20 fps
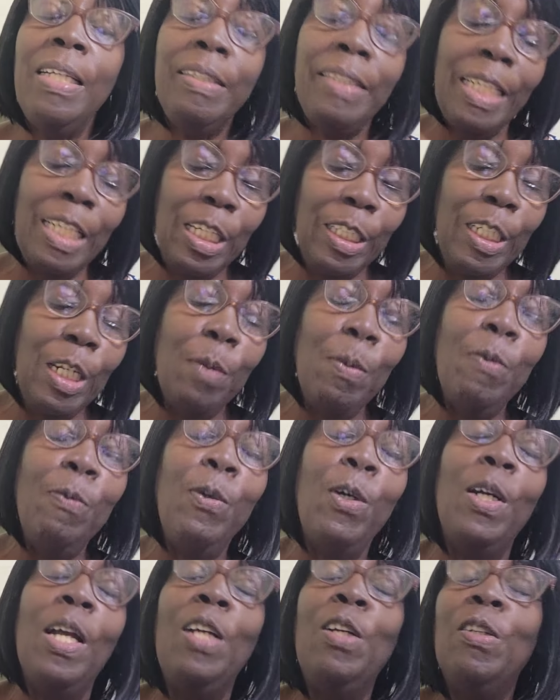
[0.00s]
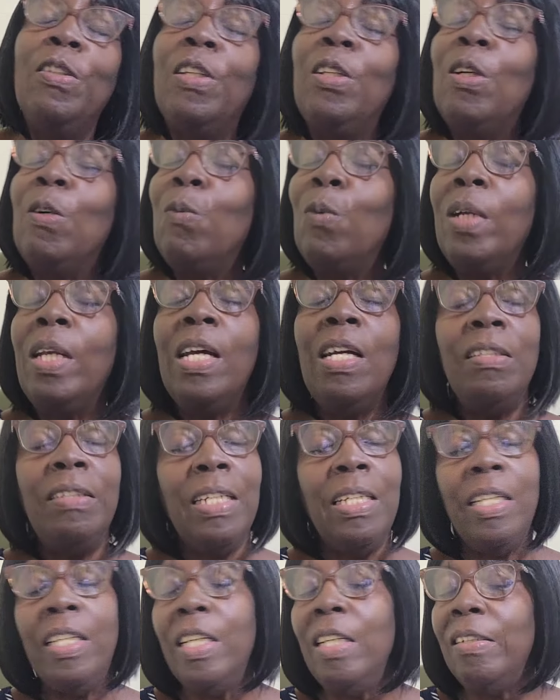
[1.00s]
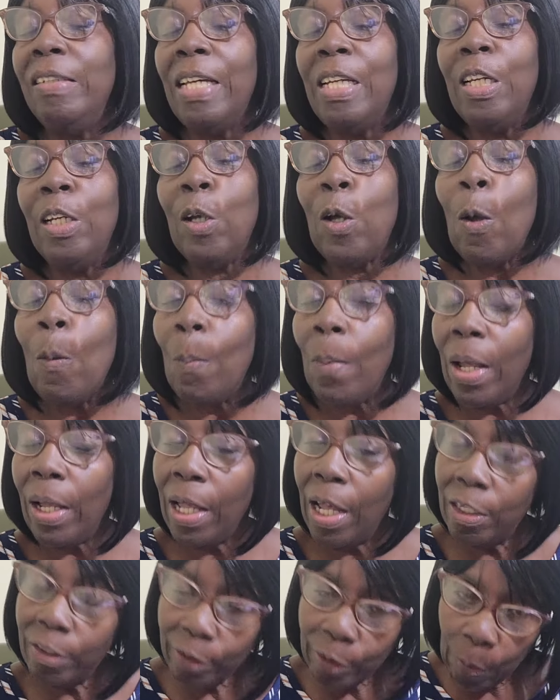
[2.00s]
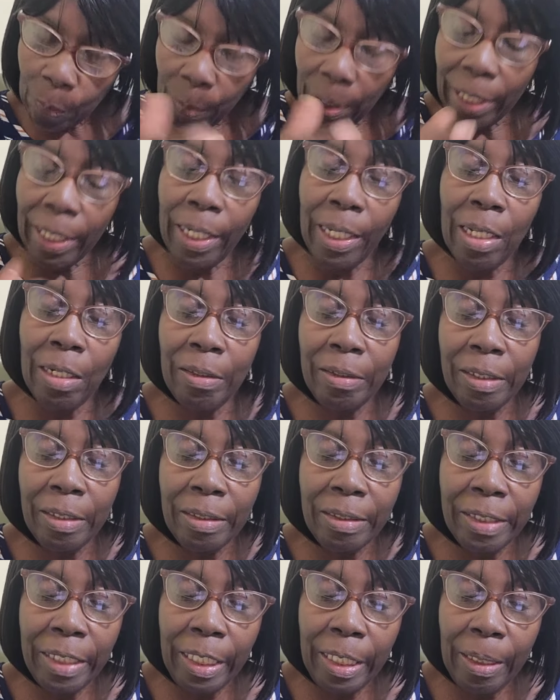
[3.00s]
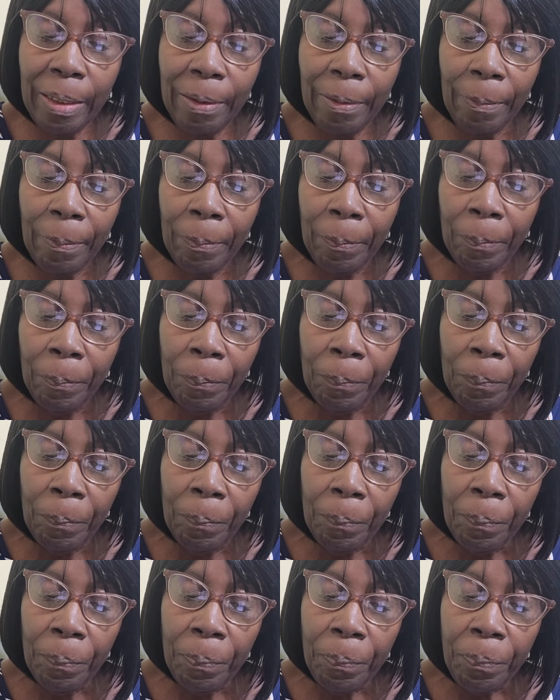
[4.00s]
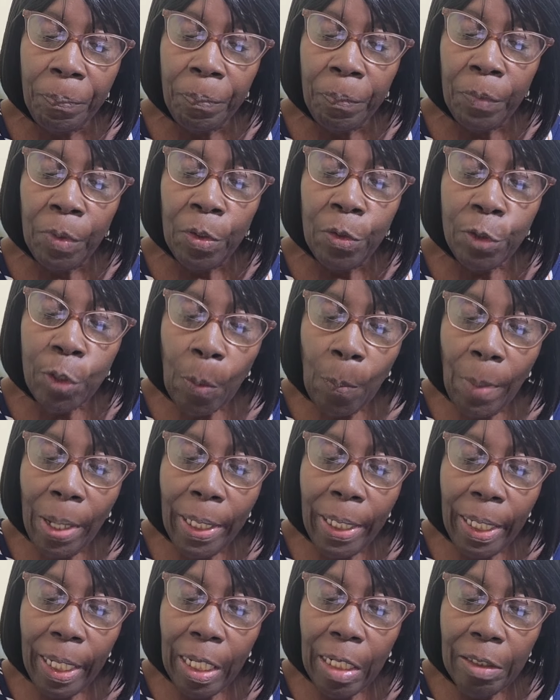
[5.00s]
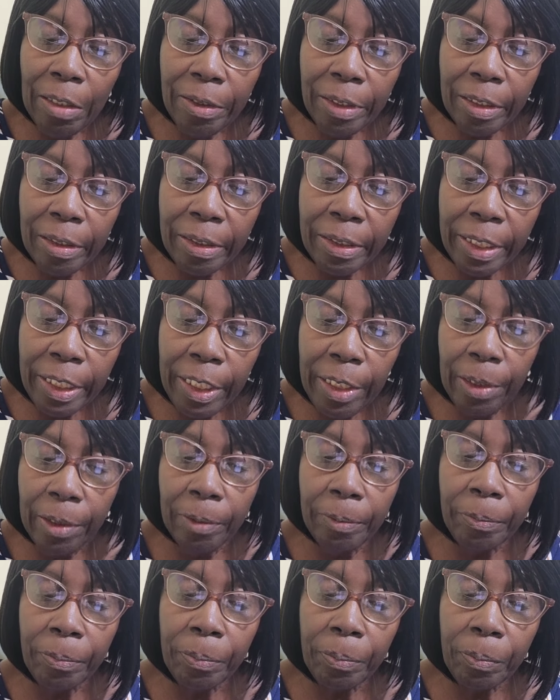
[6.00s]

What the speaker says: I said it here before and I just love when I said things and it come back and somebody else is seeing it. Somebody else is seeing it.